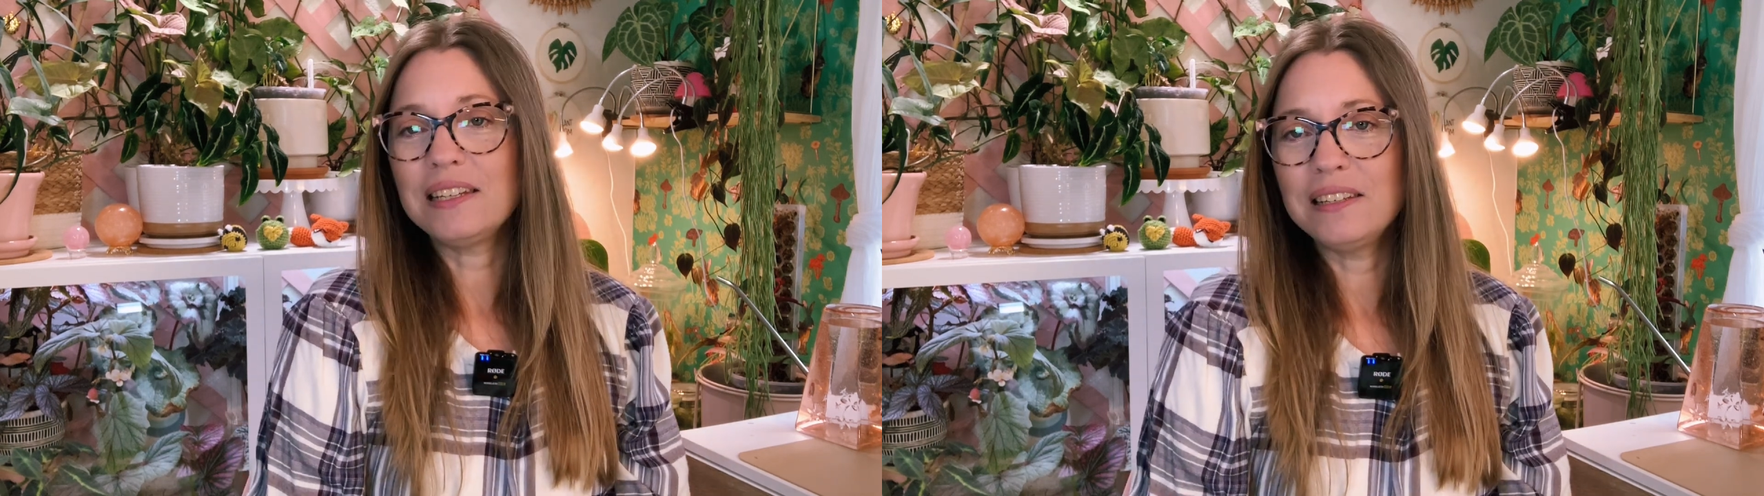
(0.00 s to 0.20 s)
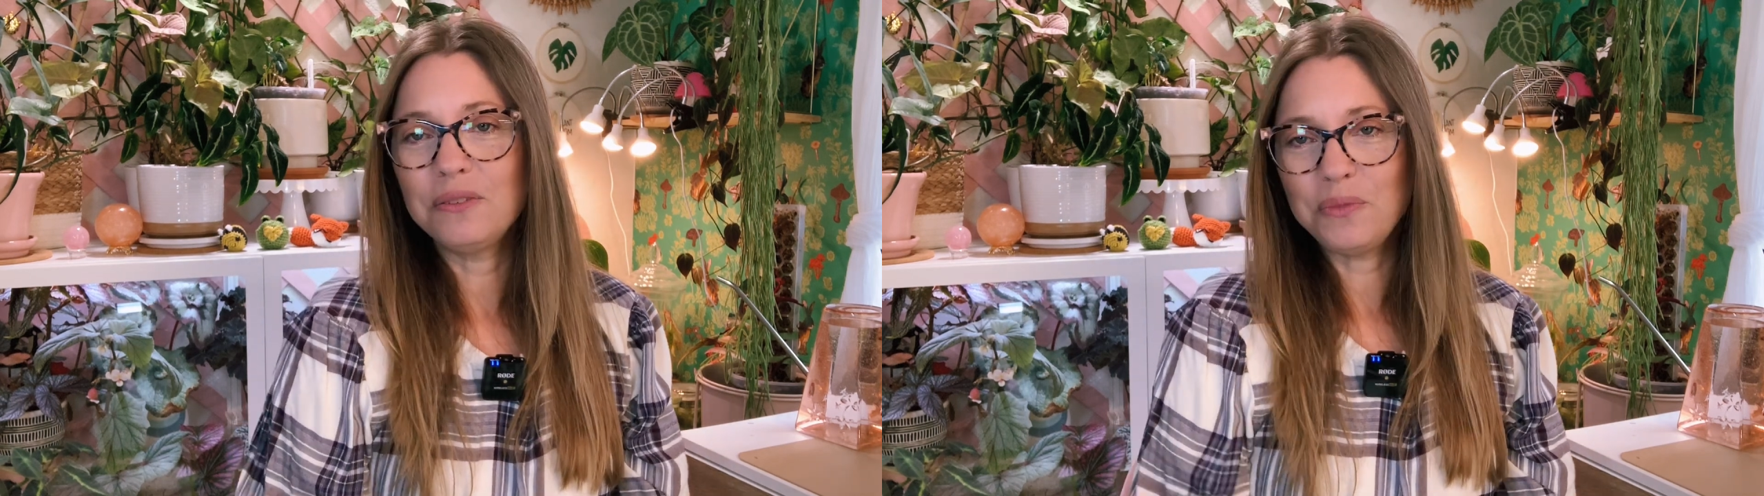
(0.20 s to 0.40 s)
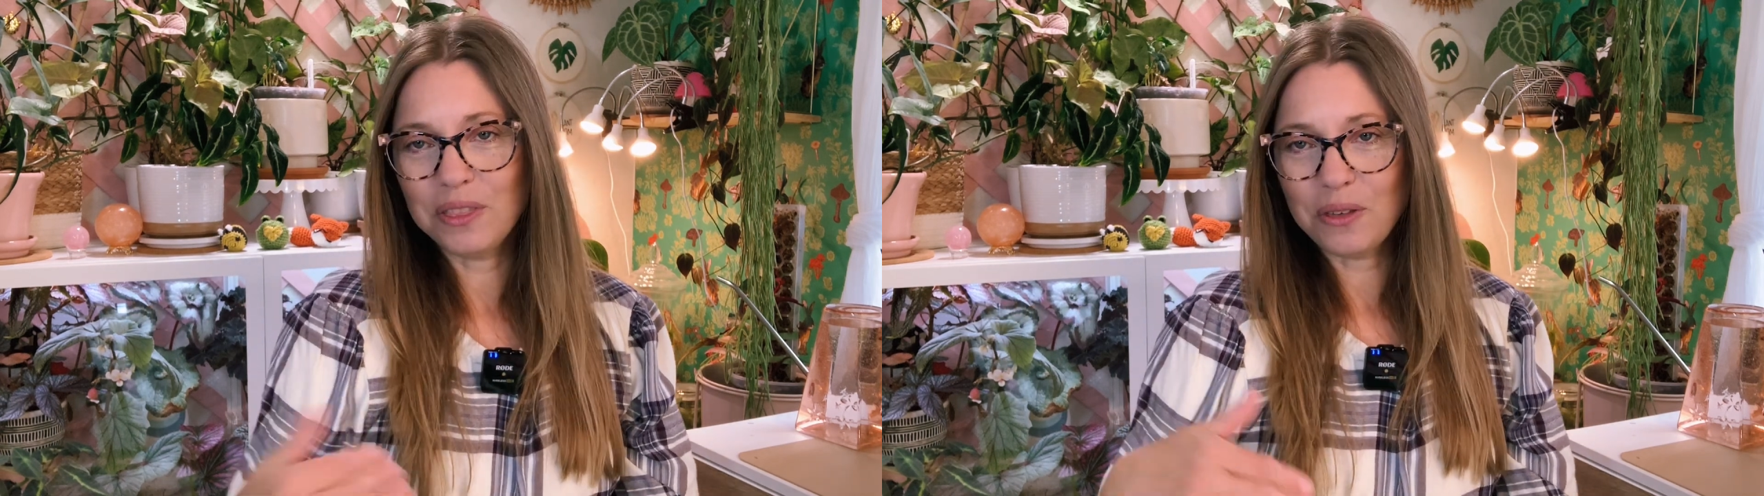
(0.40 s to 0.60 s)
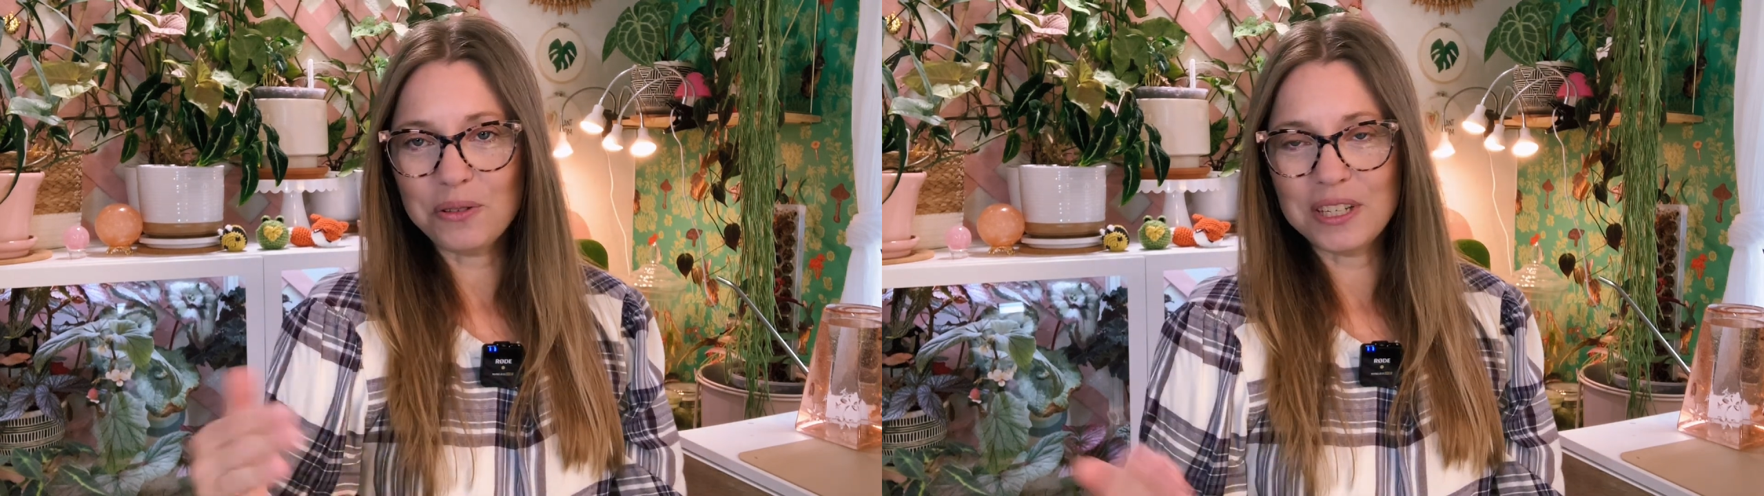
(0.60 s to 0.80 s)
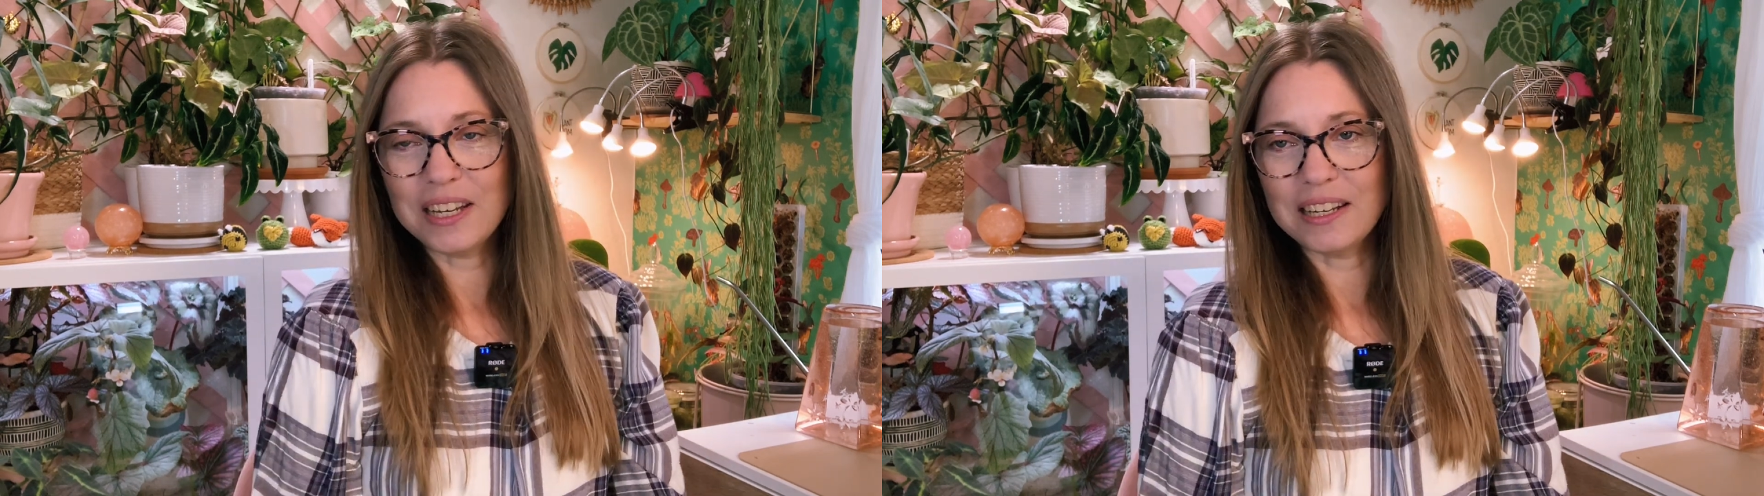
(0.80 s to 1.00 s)
in with
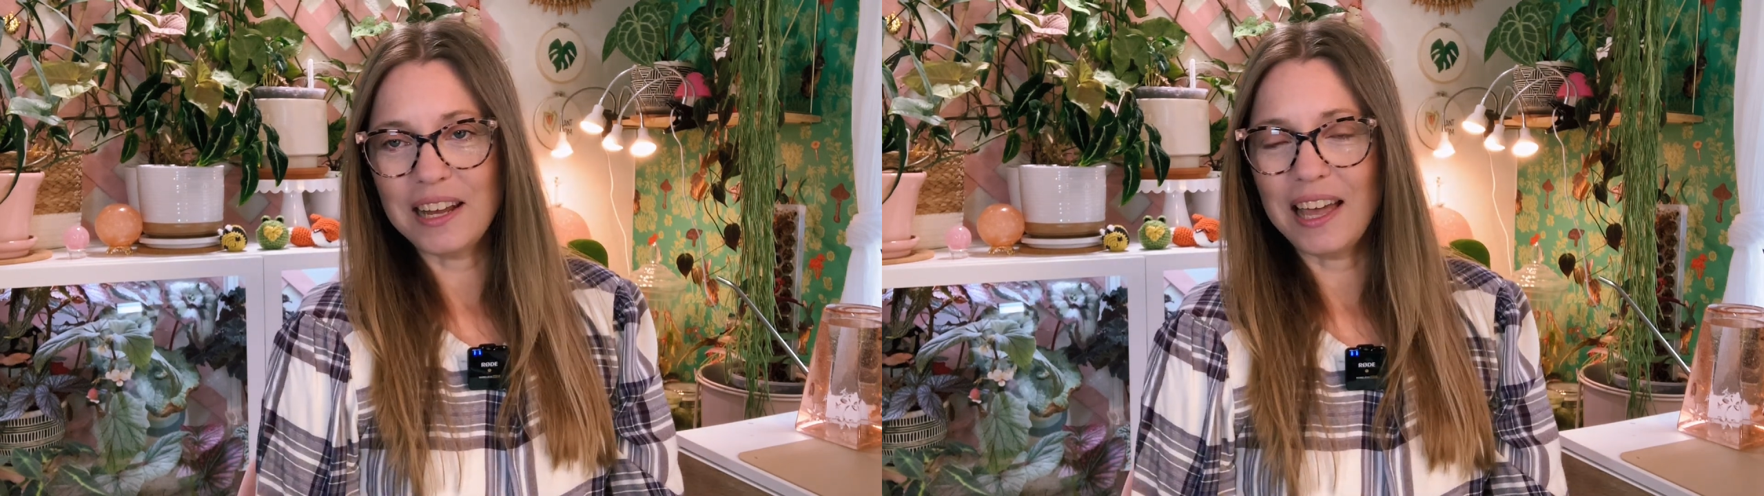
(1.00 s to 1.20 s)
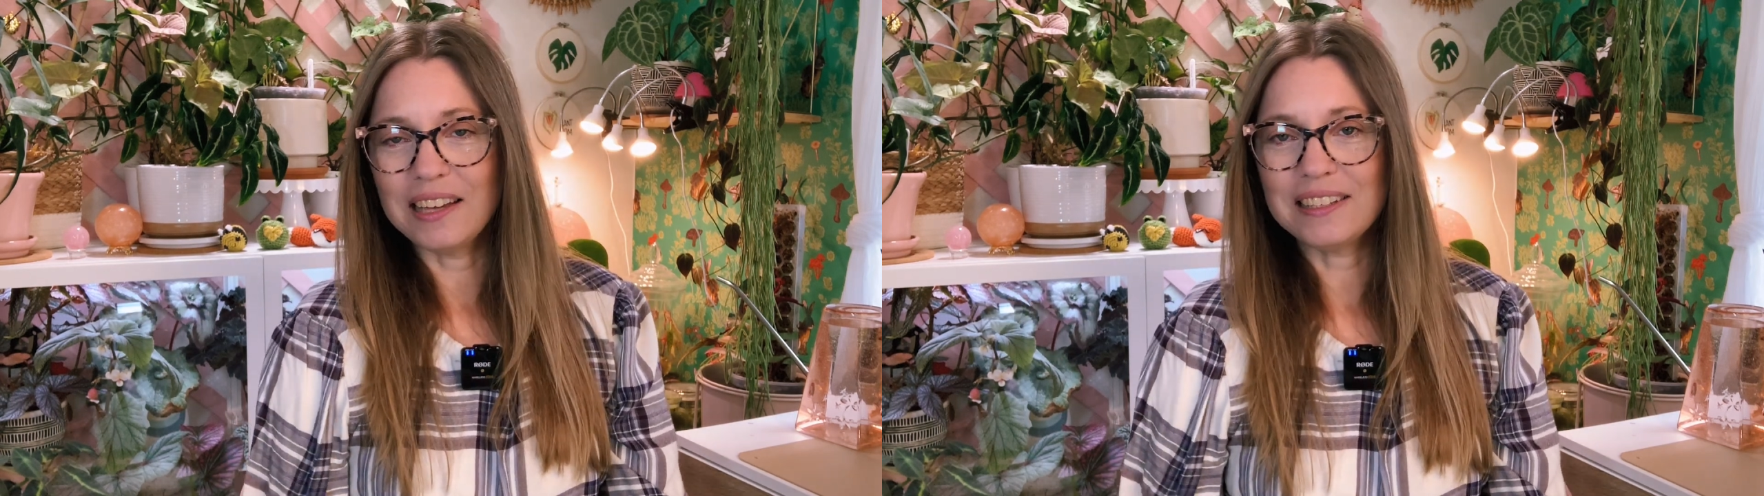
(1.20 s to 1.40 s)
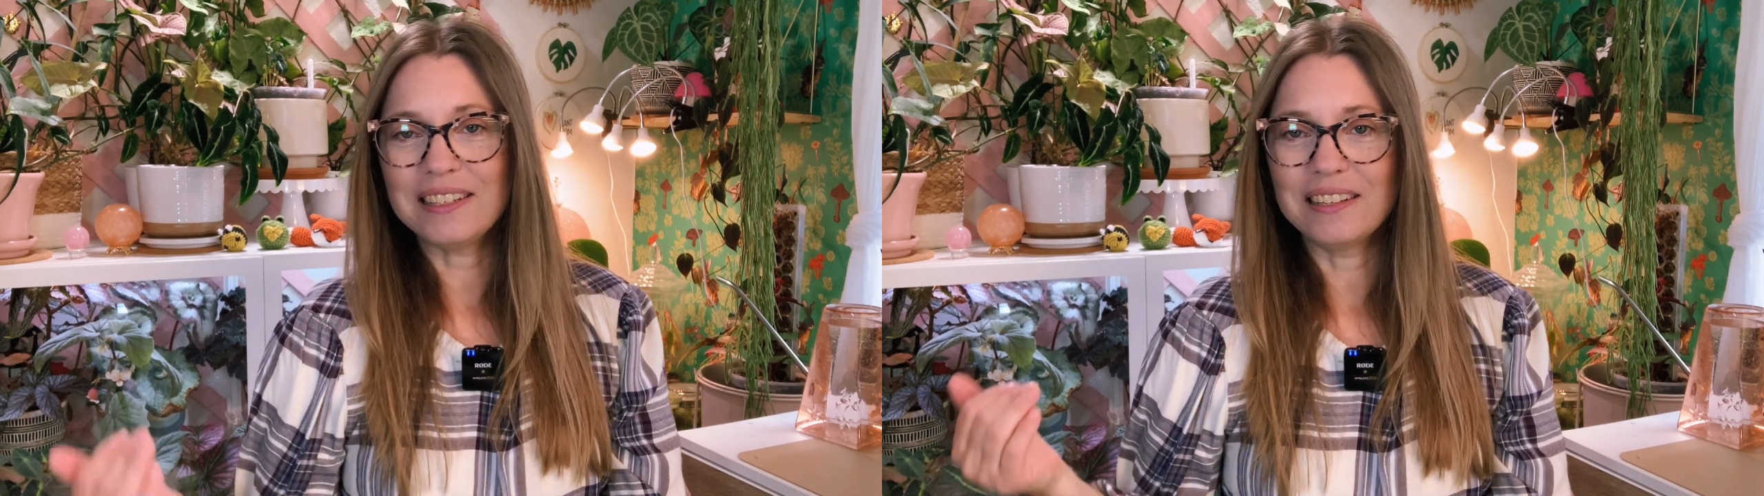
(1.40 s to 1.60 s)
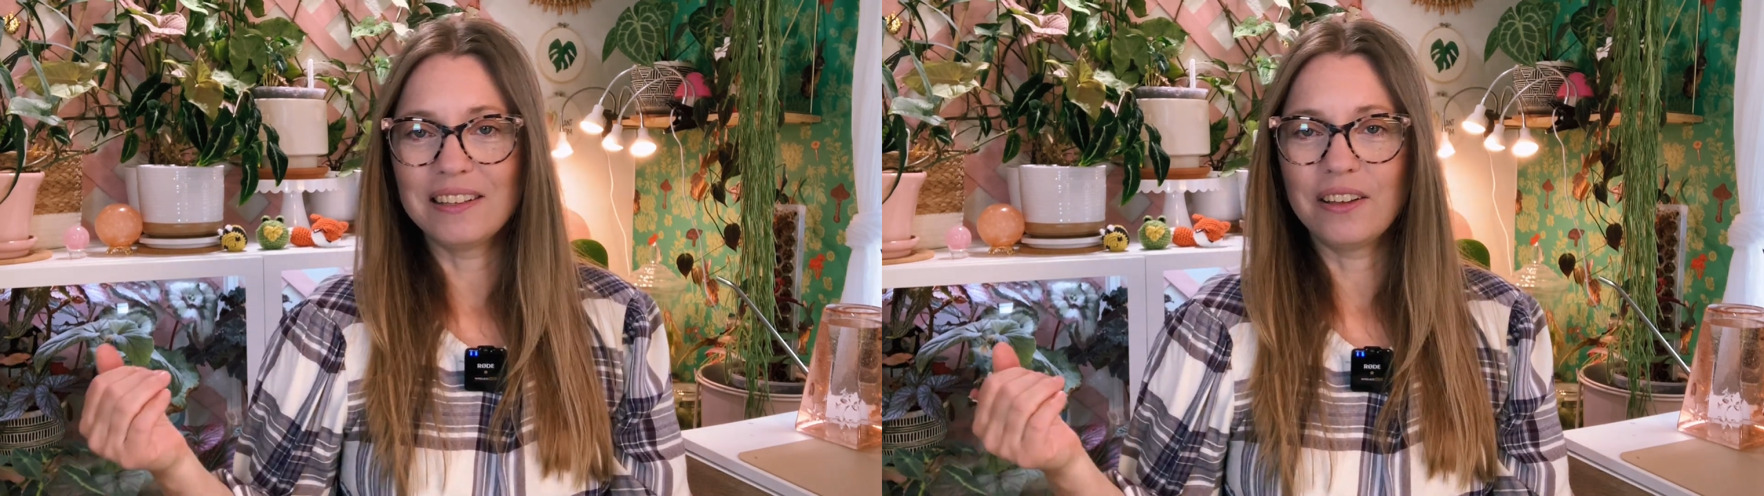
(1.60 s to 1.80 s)
those knickknacks